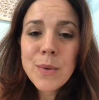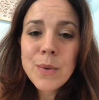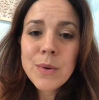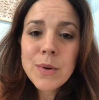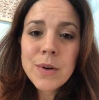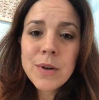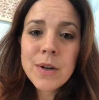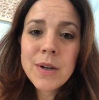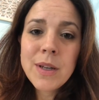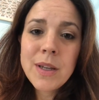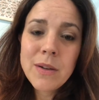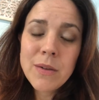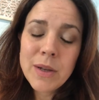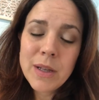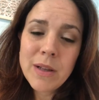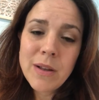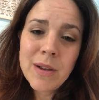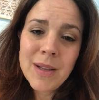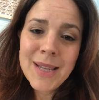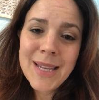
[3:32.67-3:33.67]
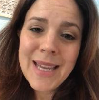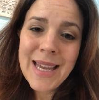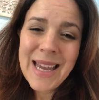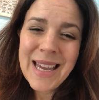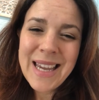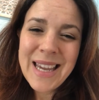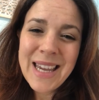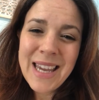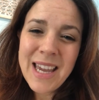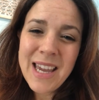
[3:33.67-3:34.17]
or you can
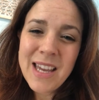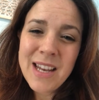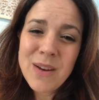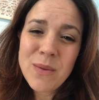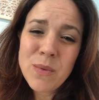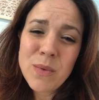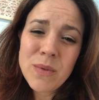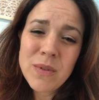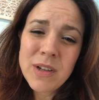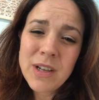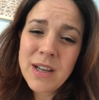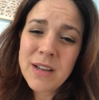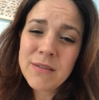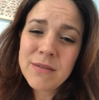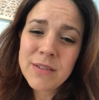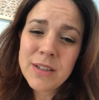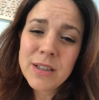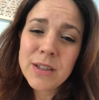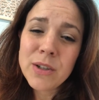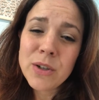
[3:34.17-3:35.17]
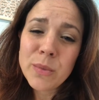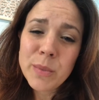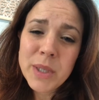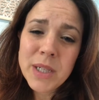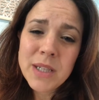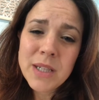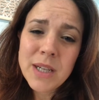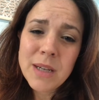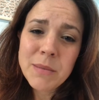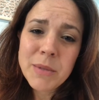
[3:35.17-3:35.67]
lollygag again and we'll have a little
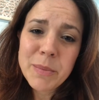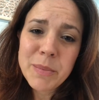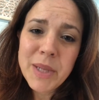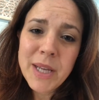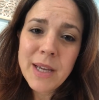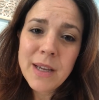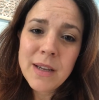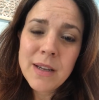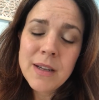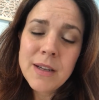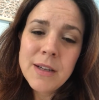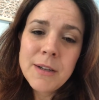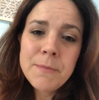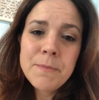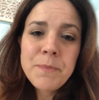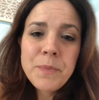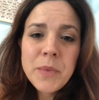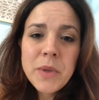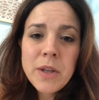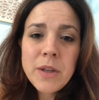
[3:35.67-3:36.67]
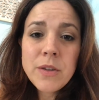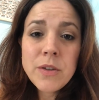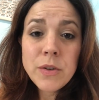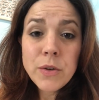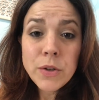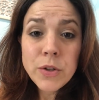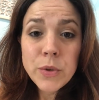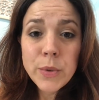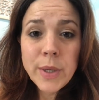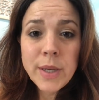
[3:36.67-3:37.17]
bit of time to play. It's
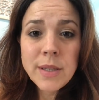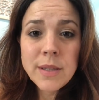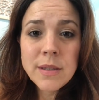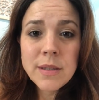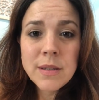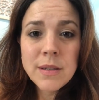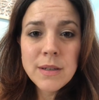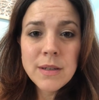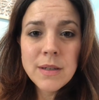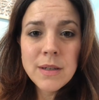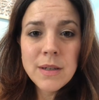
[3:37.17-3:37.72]
your choice.